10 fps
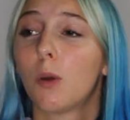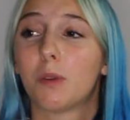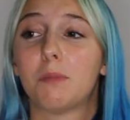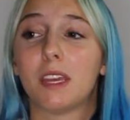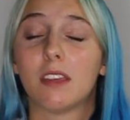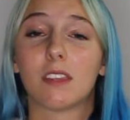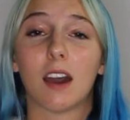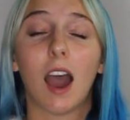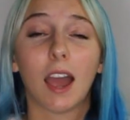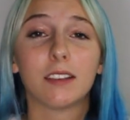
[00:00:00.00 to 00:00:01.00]
would be the
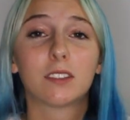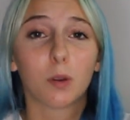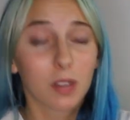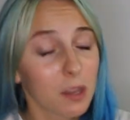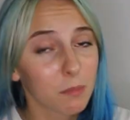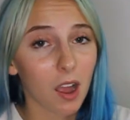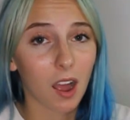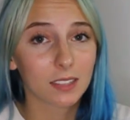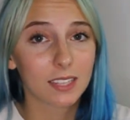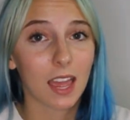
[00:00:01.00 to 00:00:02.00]
high sodium
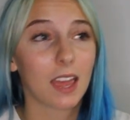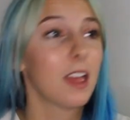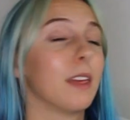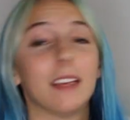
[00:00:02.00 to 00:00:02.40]
content.